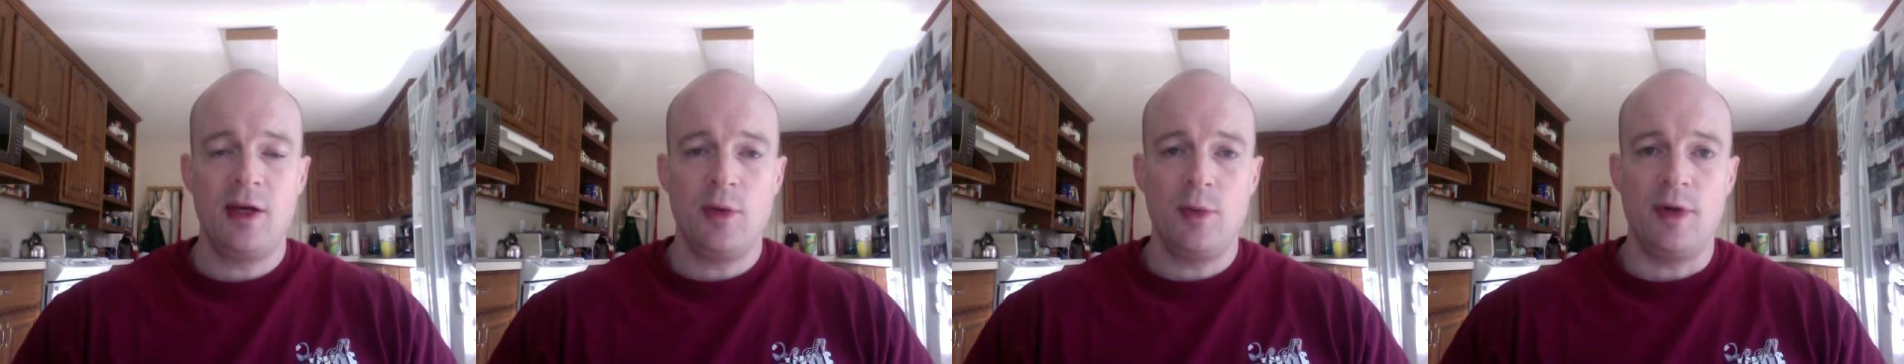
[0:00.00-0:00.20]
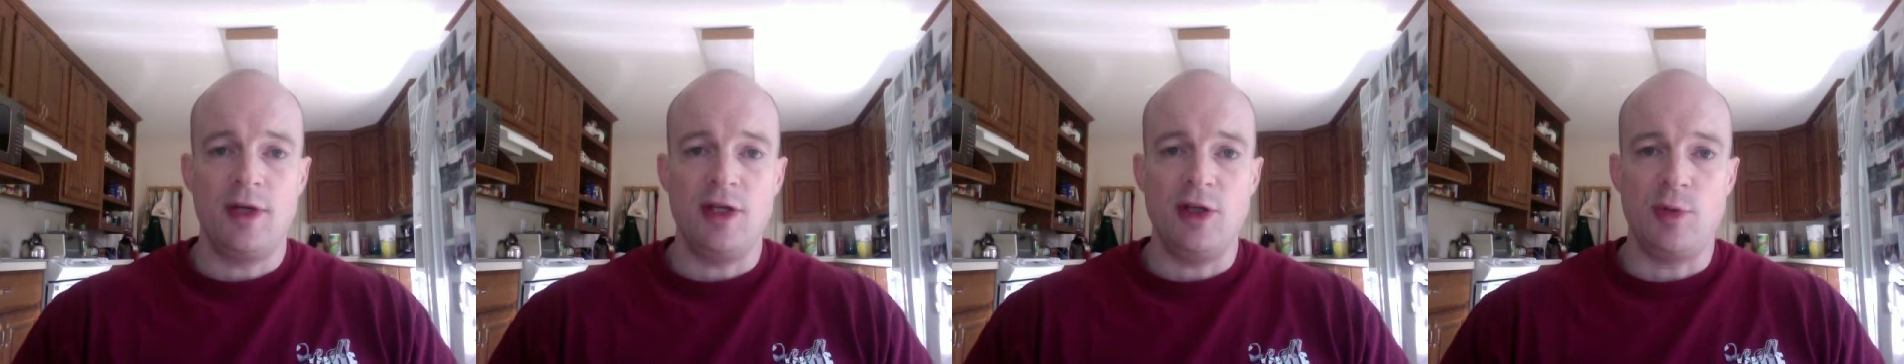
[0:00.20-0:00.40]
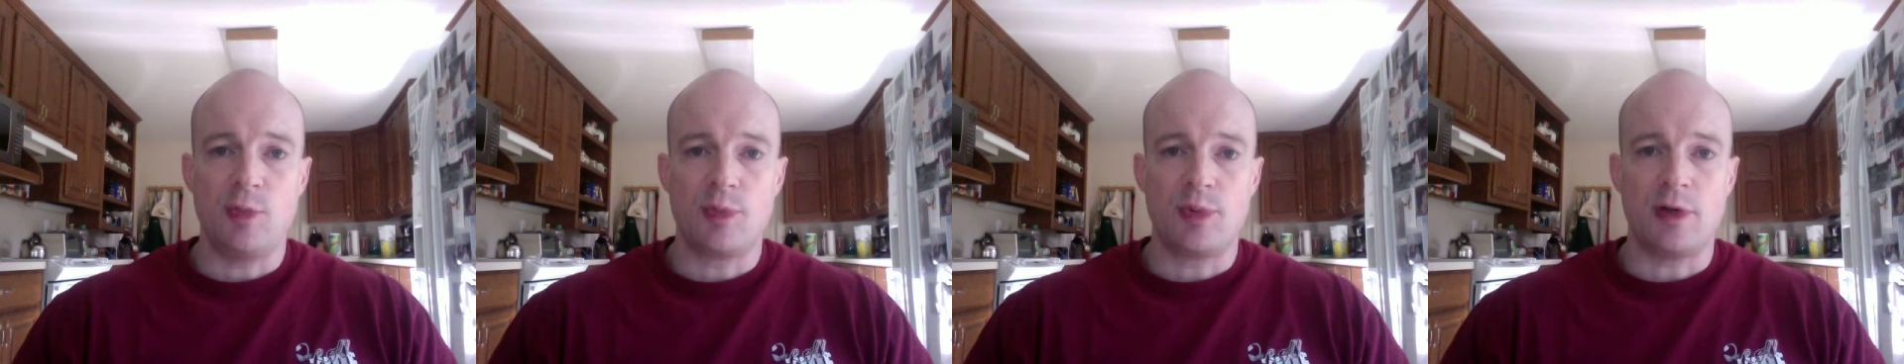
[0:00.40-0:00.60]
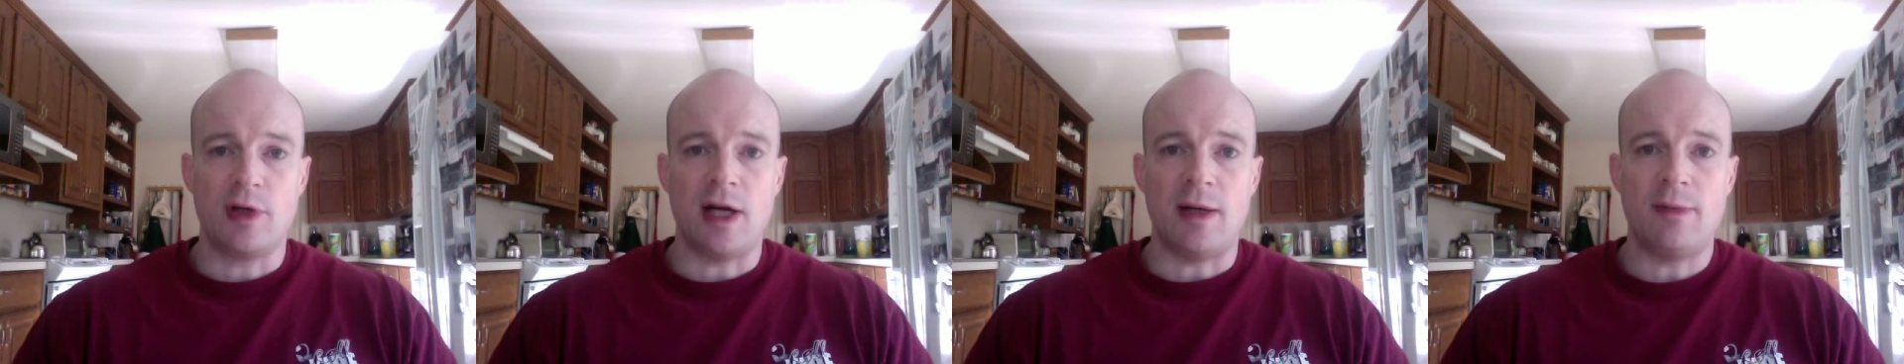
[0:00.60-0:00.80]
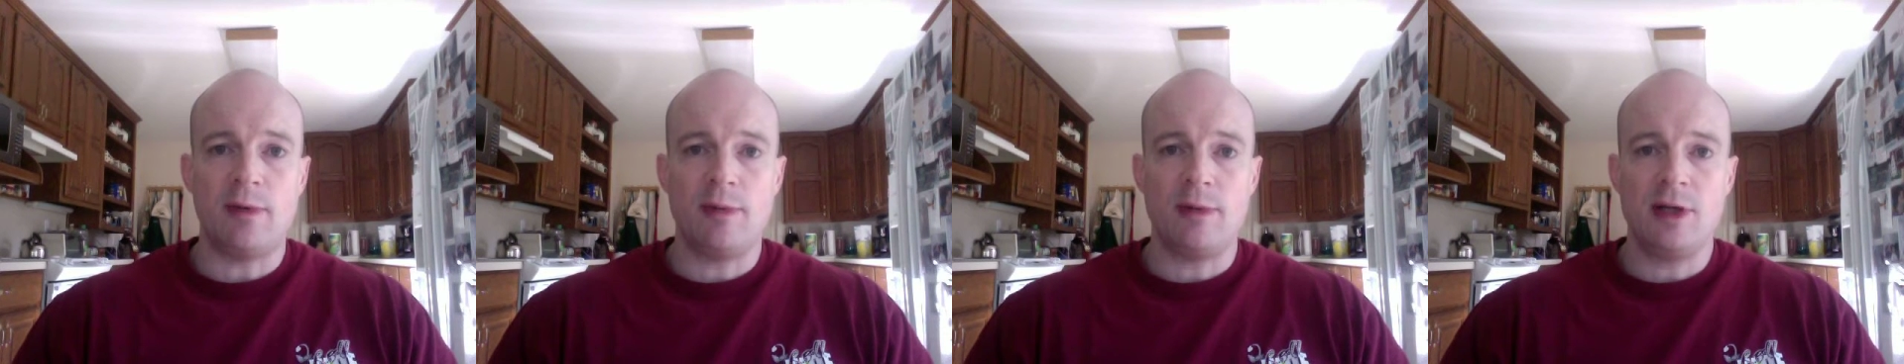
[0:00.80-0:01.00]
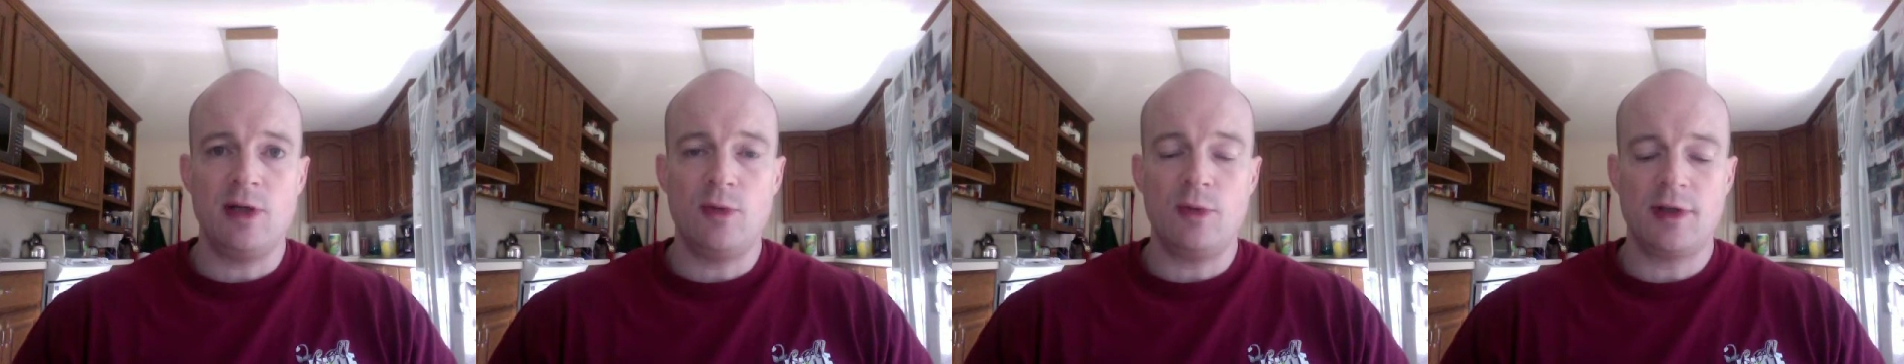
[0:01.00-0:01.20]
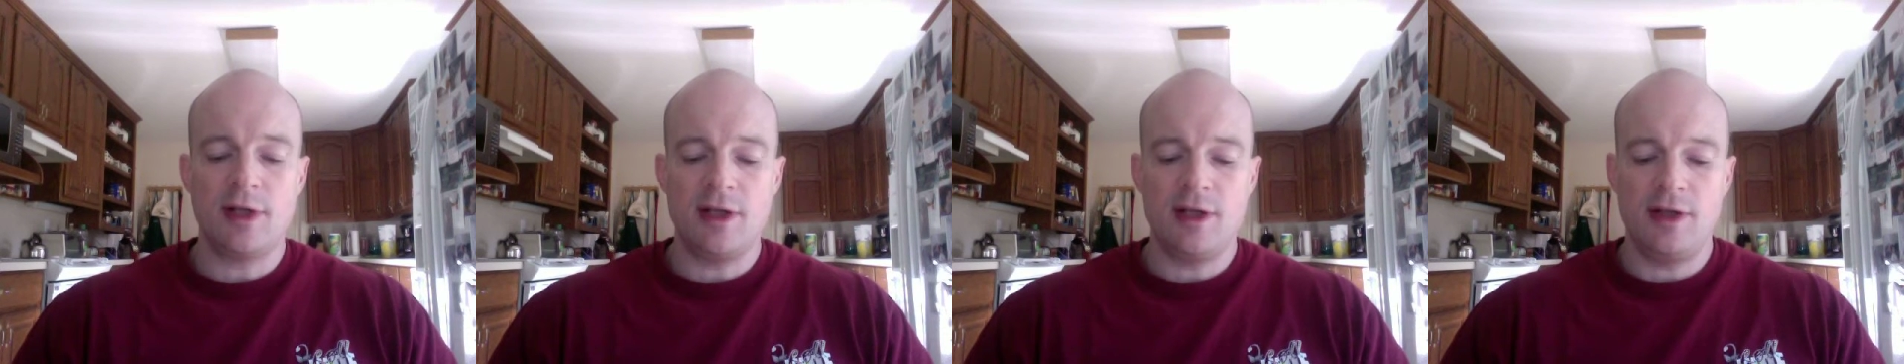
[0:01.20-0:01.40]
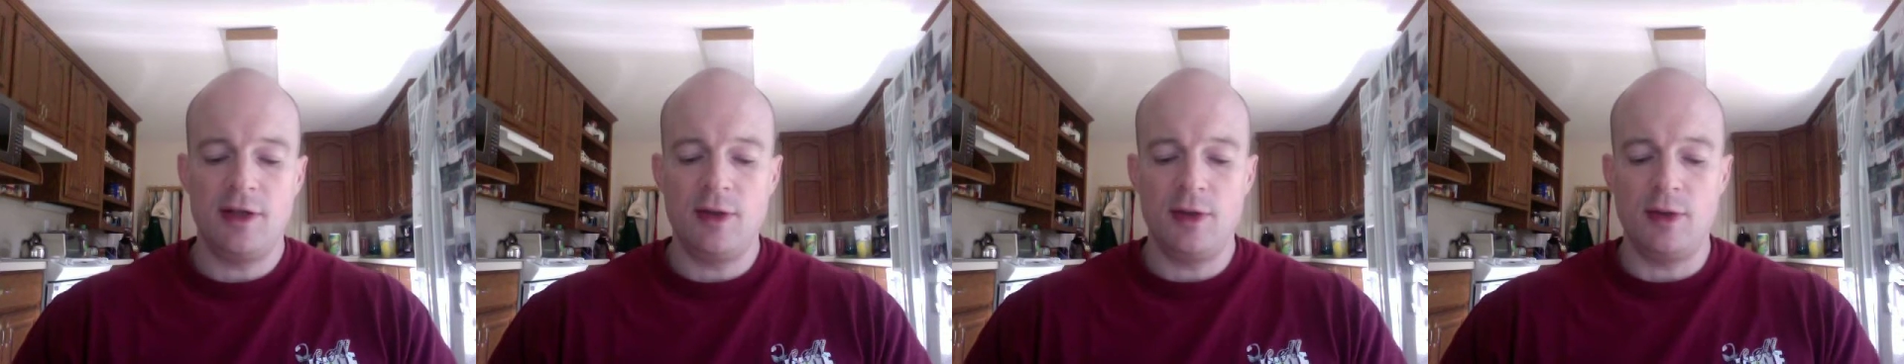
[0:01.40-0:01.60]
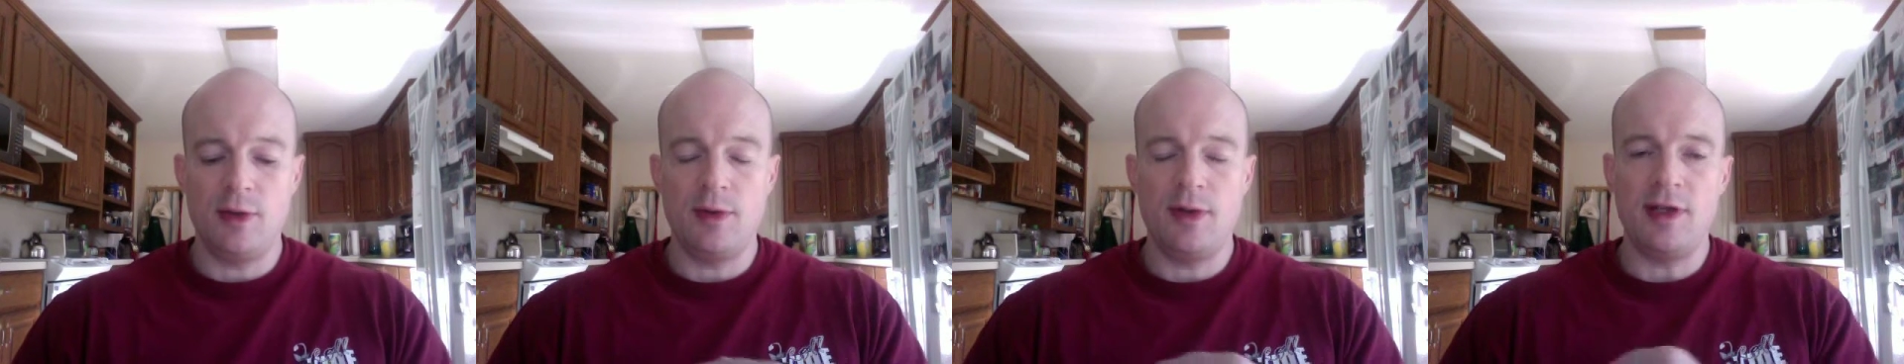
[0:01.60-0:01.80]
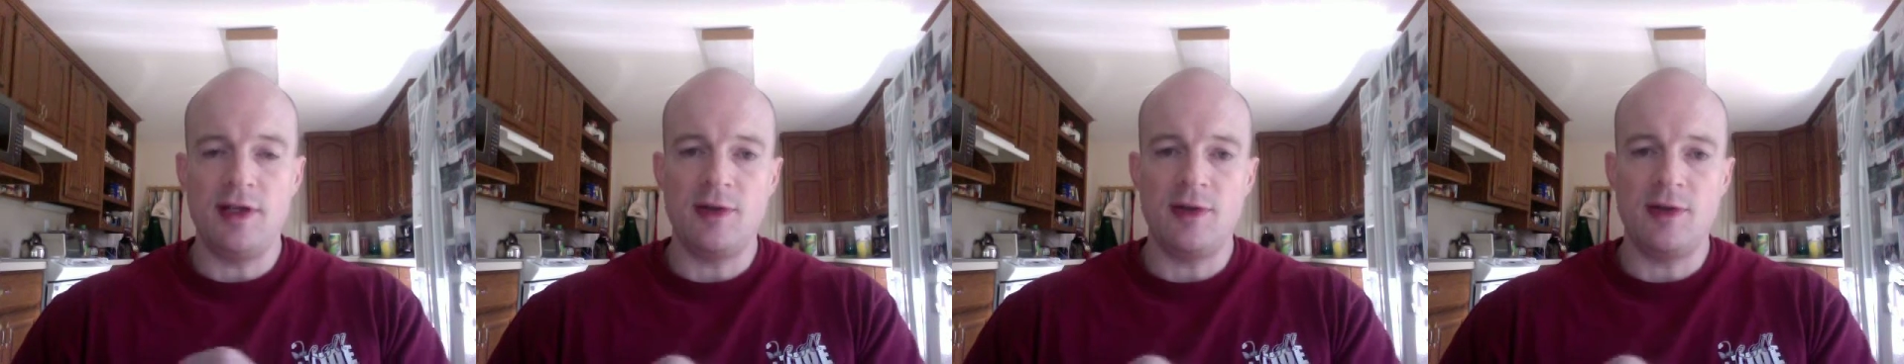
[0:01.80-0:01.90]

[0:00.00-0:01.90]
what you probably want to do